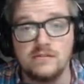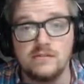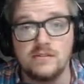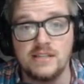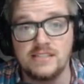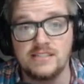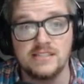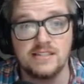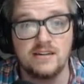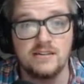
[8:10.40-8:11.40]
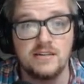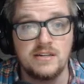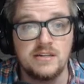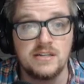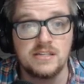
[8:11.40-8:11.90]
that's just a
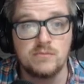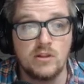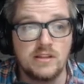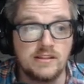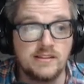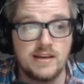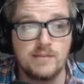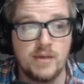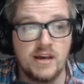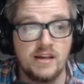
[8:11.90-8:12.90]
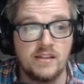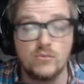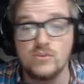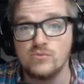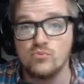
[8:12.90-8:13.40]
small little tip and the
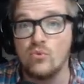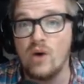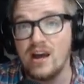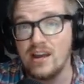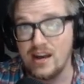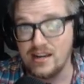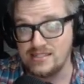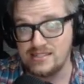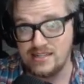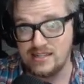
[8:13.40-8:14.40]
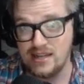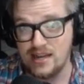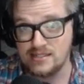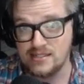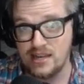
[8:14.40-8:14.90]
reason why I see it
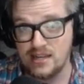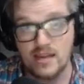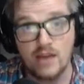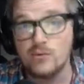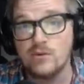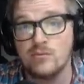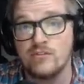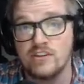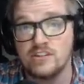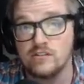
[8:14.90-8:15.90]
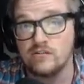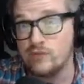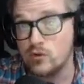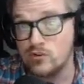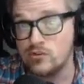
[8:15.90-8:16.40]
as a gathering profession
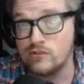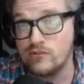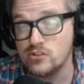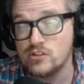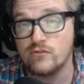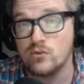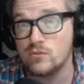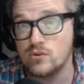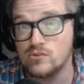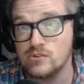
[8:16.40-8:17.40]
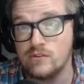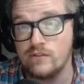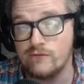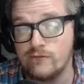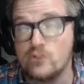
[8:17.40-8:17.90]
for first and foremost,
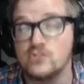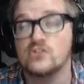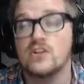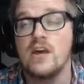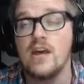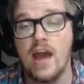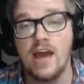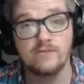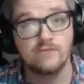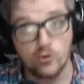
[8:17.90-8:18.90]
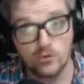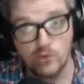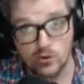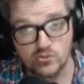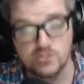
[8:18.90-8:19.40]
first and
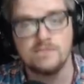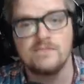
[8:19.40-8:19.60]
foremost.